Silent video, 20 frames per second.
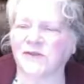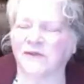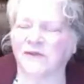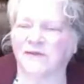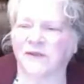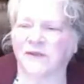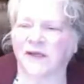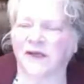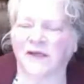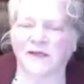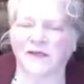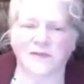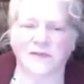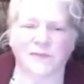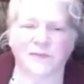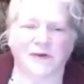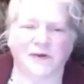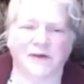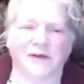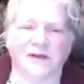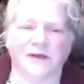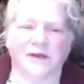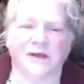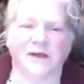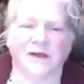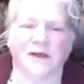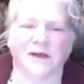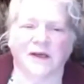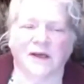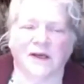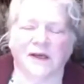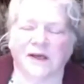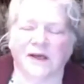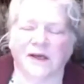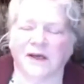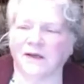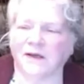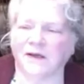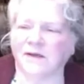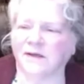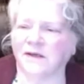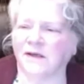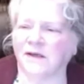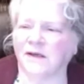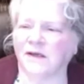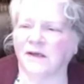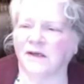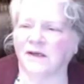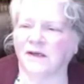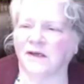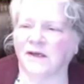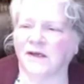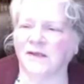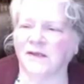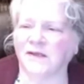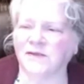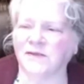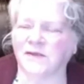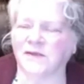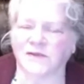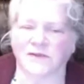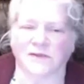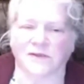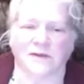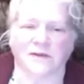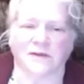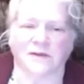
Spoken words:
a land spirit and a ancestor.